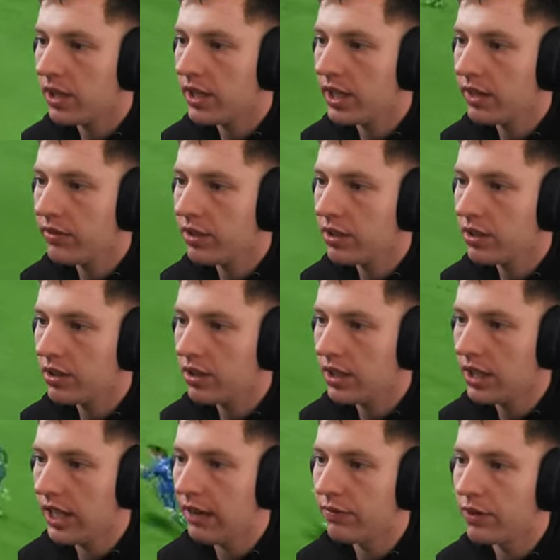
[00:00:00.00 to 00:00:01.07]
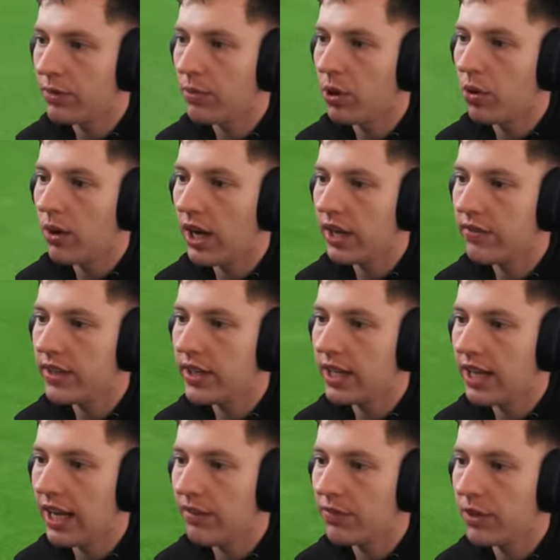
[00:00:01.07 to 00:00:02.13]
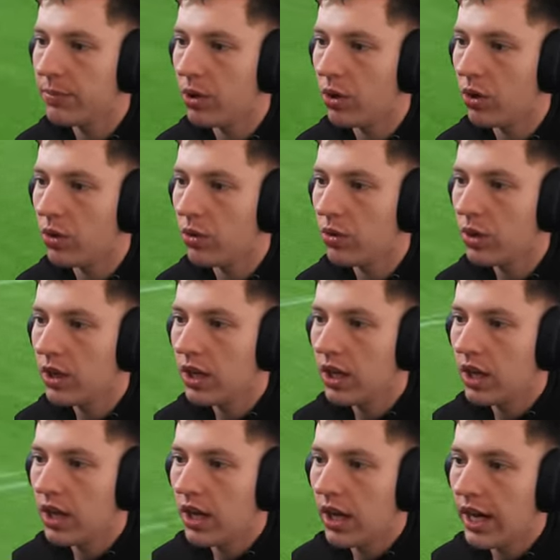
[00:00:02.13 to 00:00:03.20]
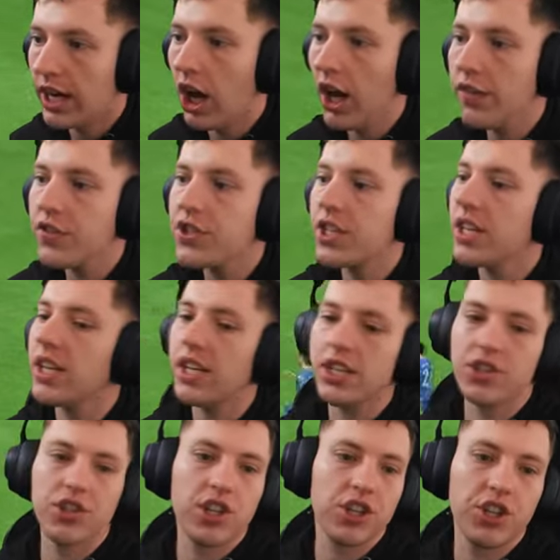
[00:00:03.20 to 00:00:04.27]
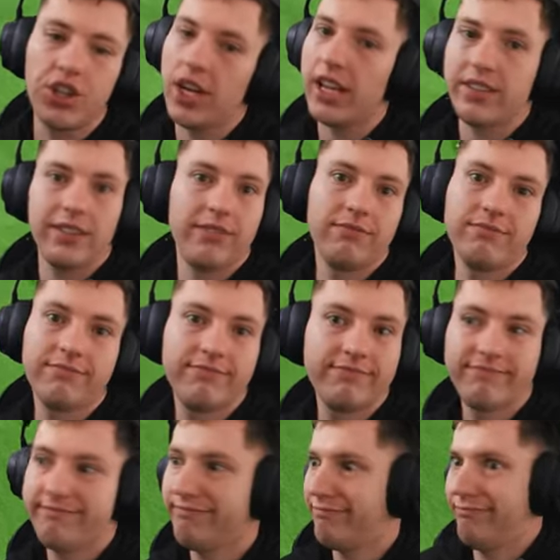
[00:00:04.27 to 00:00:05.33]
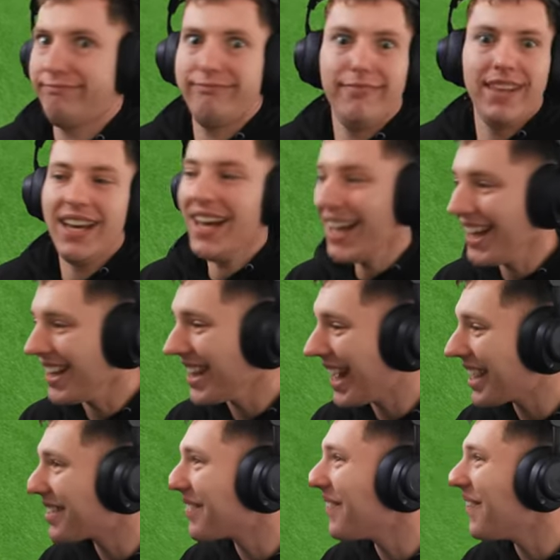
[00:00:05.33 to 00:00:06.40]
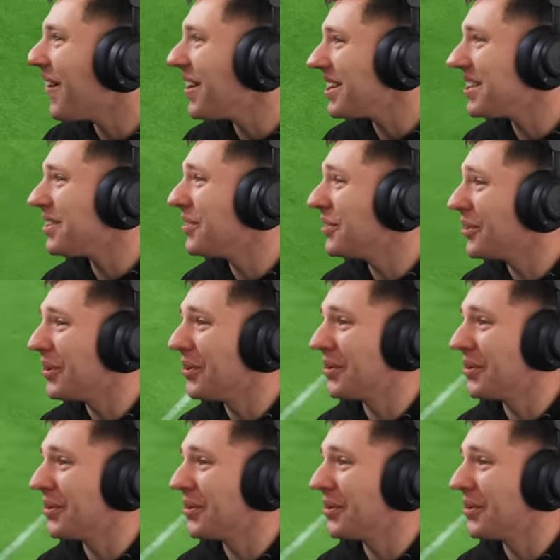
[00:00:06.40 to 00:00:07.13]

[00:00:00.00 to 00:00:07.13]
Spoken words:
Fine, Harvey. Lovely ball, Harvey. Lovely ball. And Iversen is just shit. Like, what are you